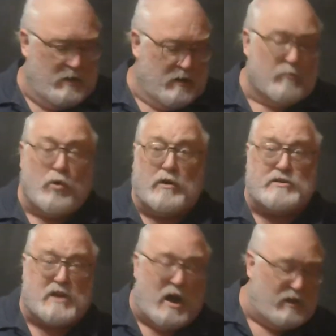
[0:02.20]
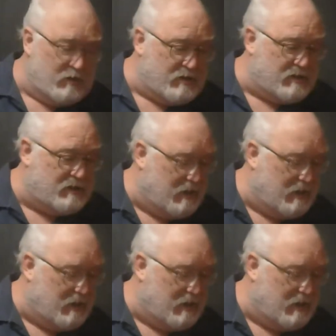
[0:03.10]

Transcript: Good morning, scholars.